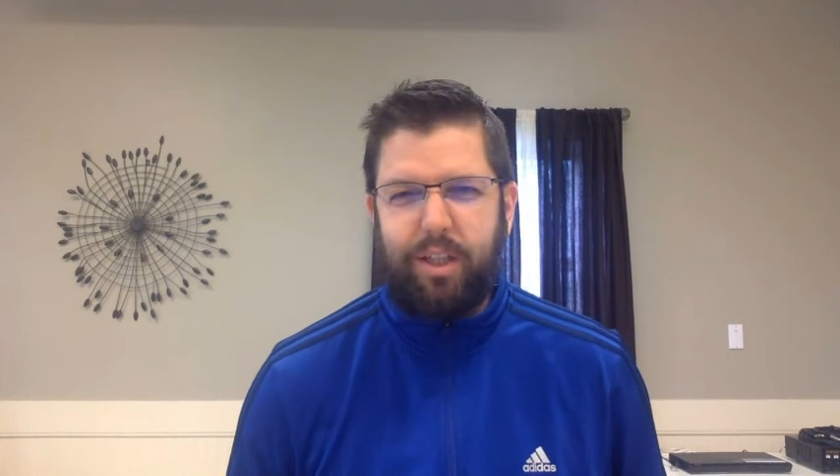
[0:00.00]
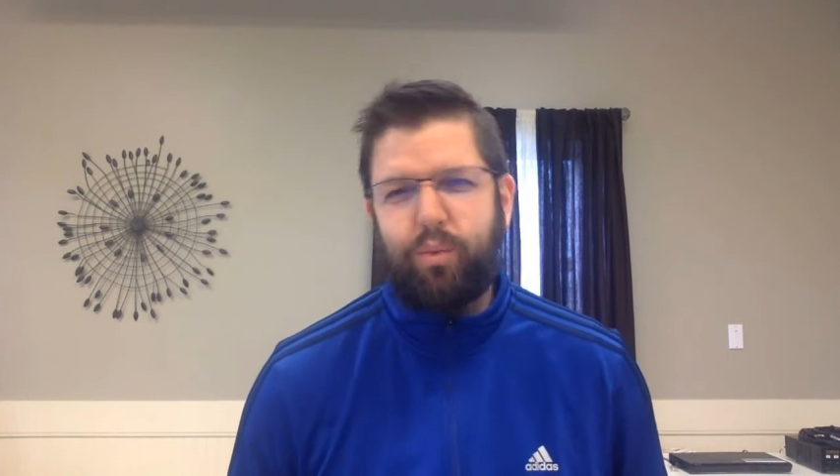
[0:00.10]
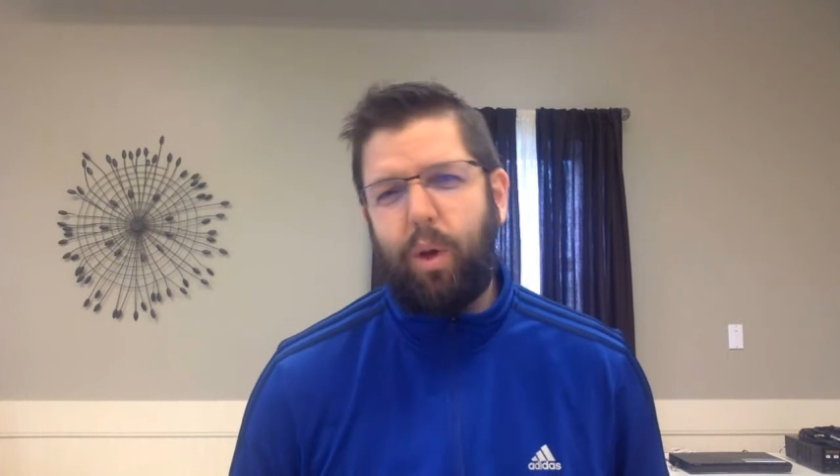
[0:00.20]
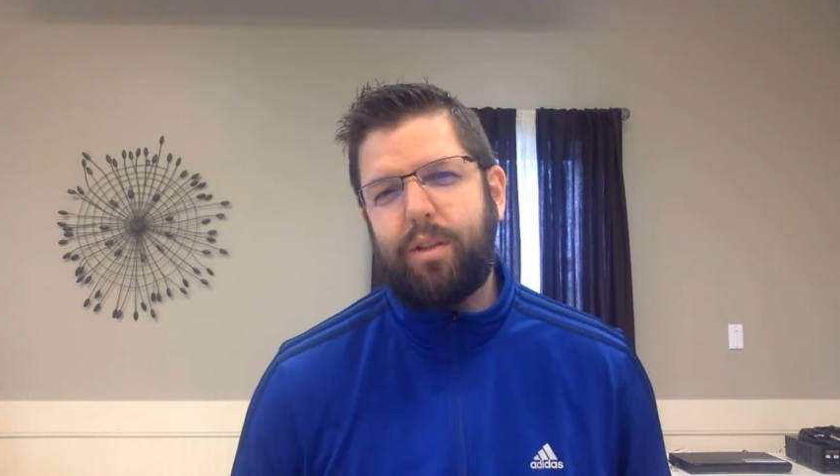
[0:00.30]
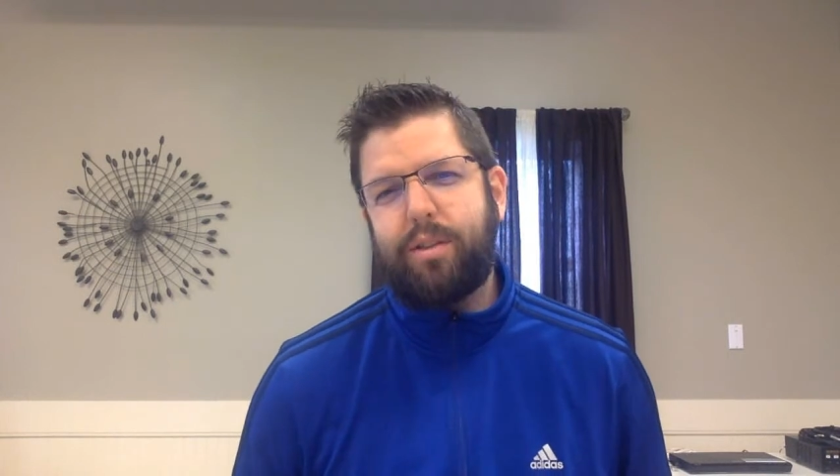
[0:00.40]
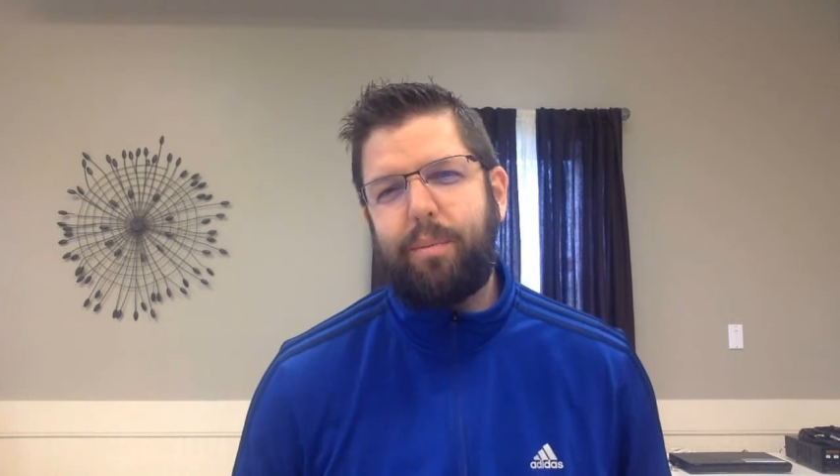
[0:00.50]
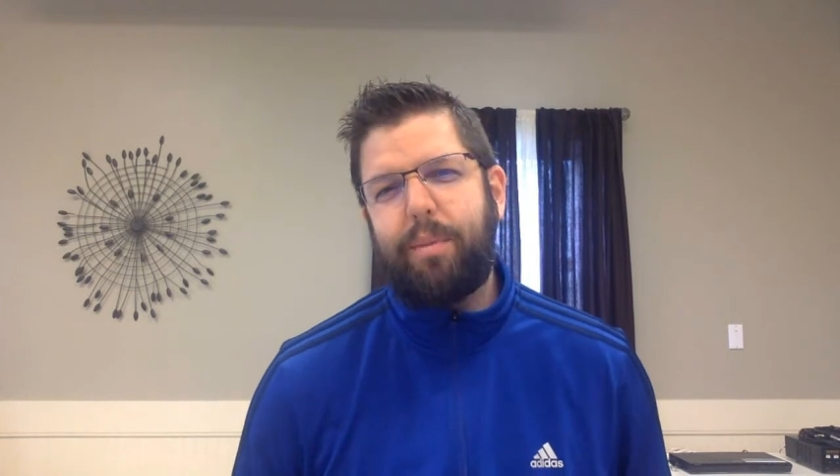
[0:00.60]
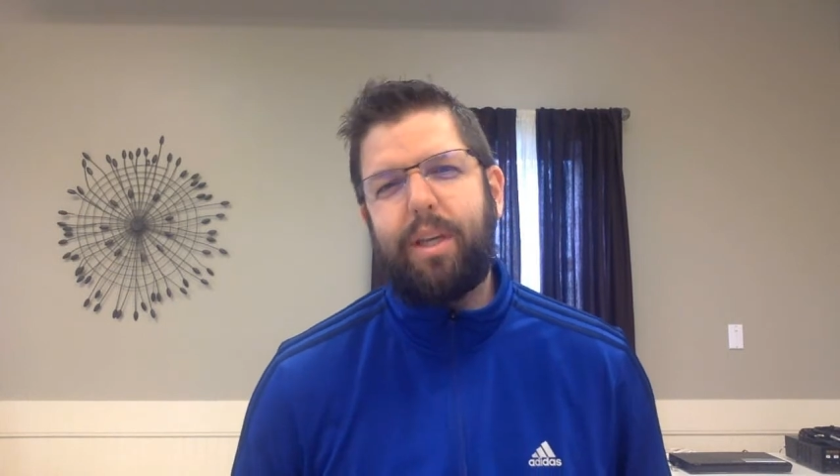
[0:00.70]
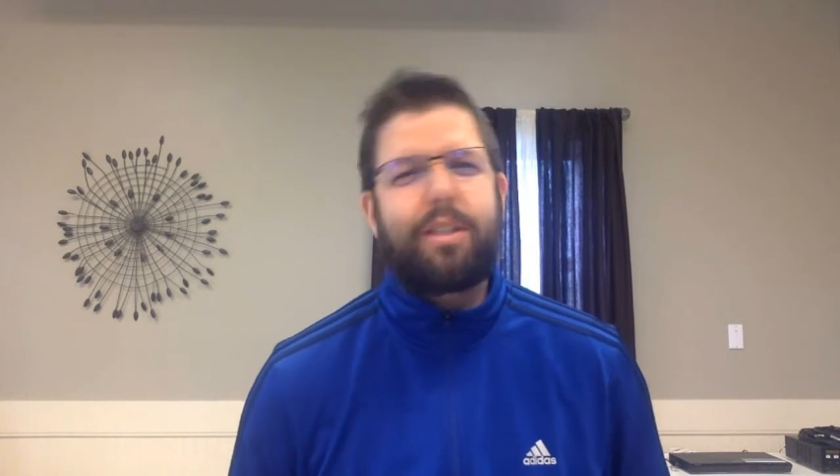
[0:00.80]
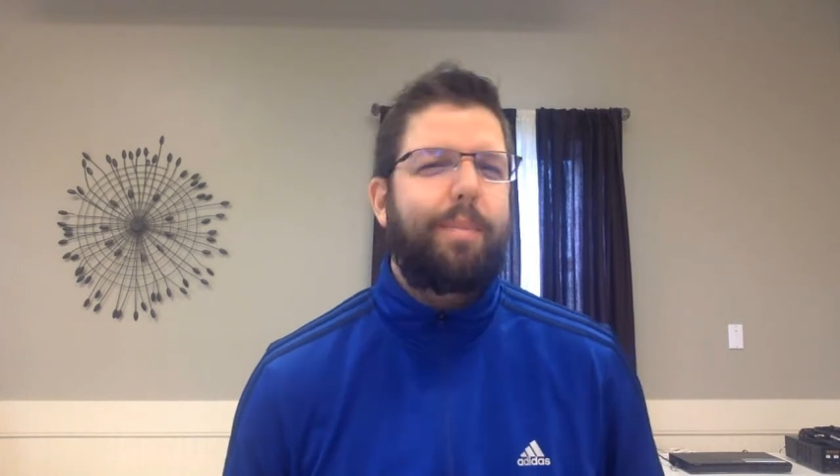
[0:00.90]
as well as can
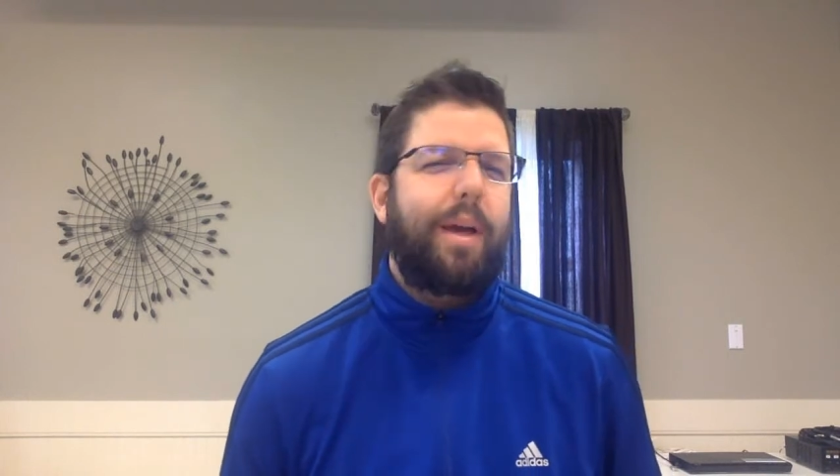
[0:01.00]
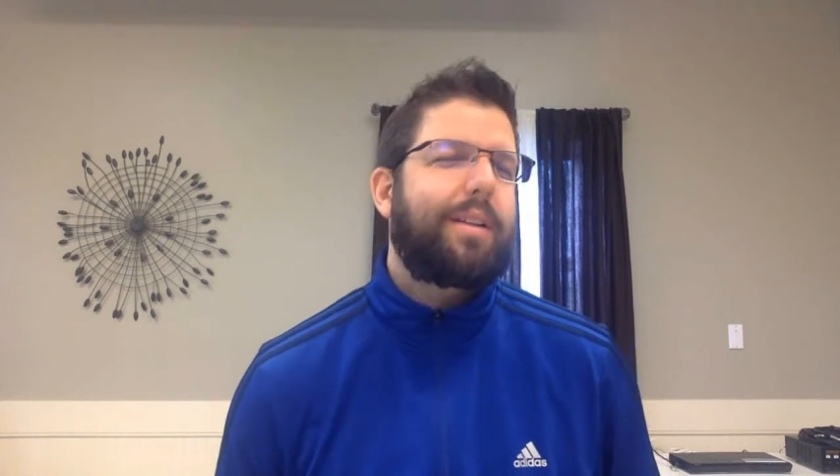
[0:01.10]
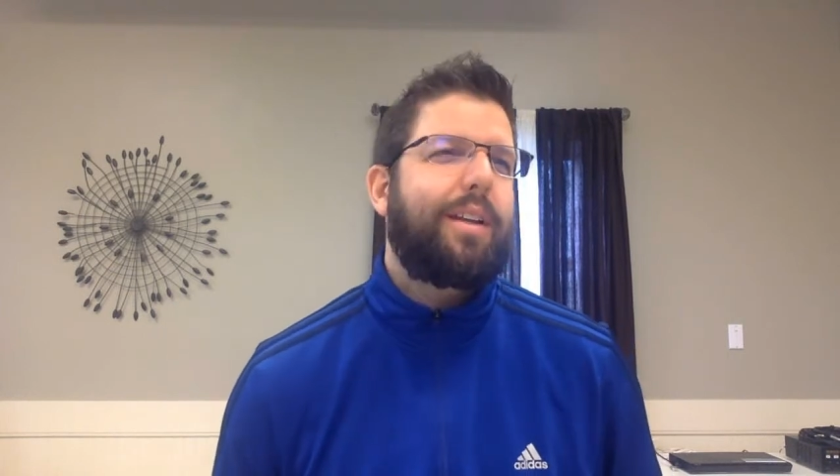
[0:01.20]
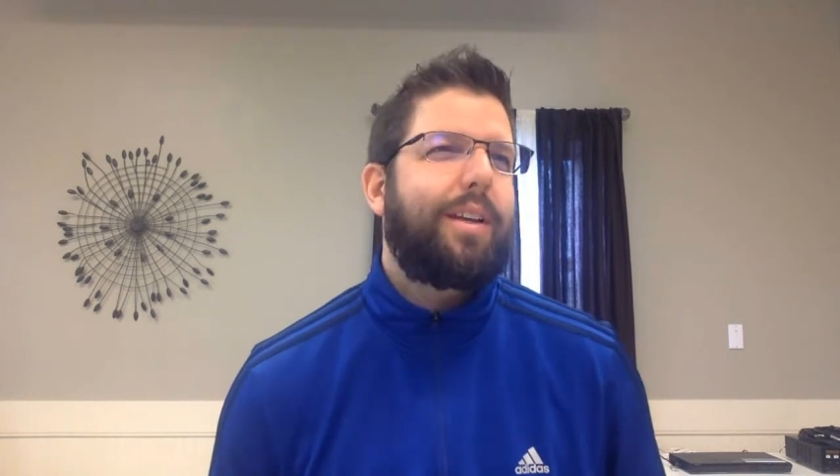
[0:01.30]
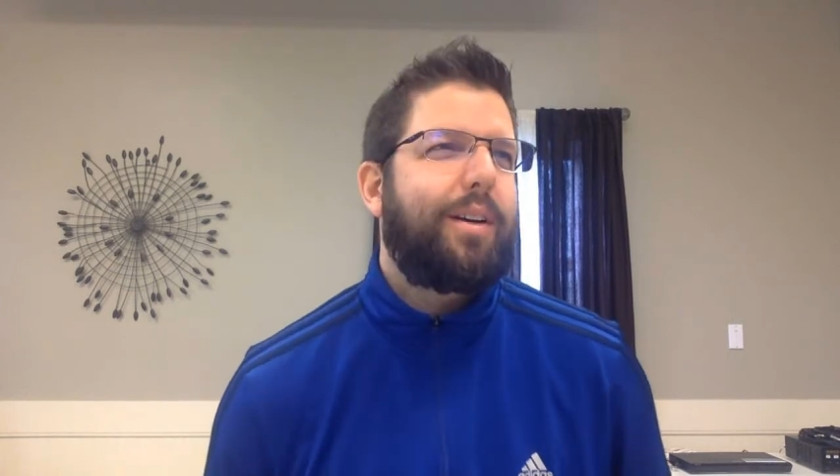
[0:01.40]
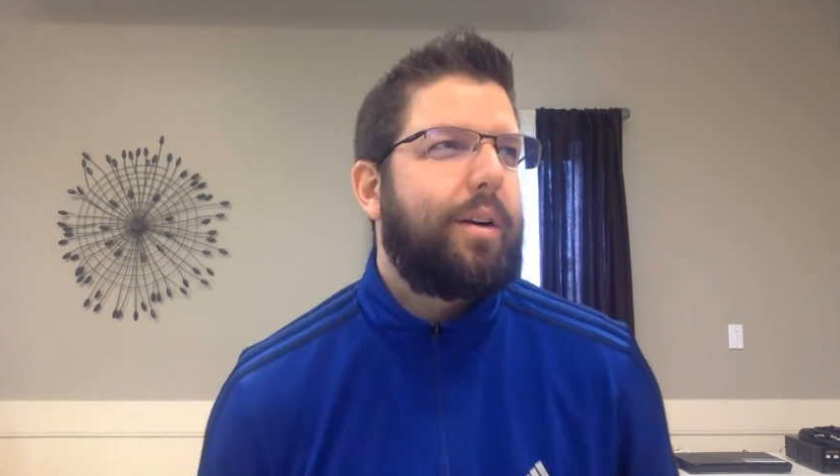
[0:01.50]
be expected,